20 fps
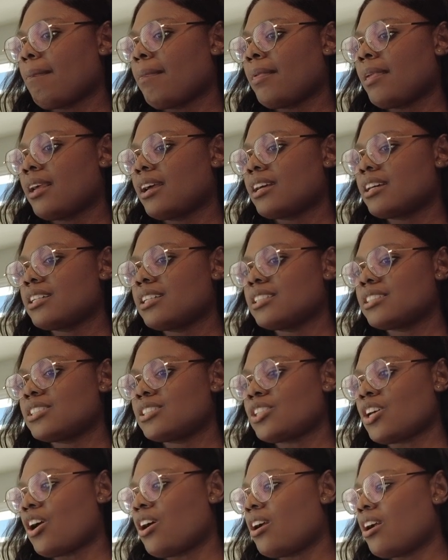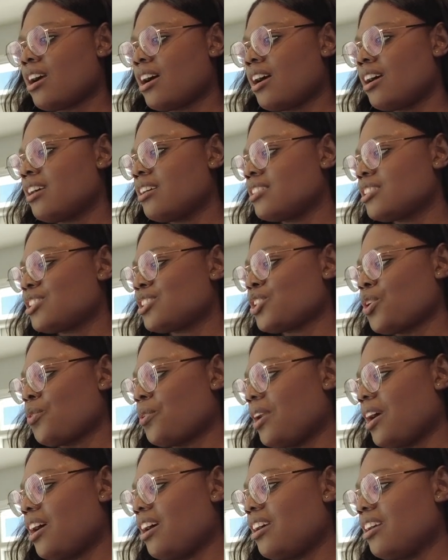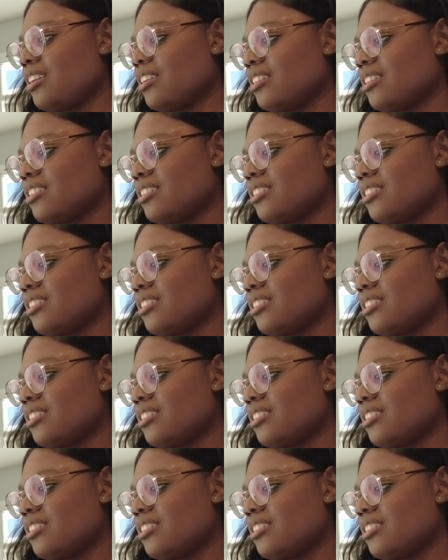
it is. Casara soda.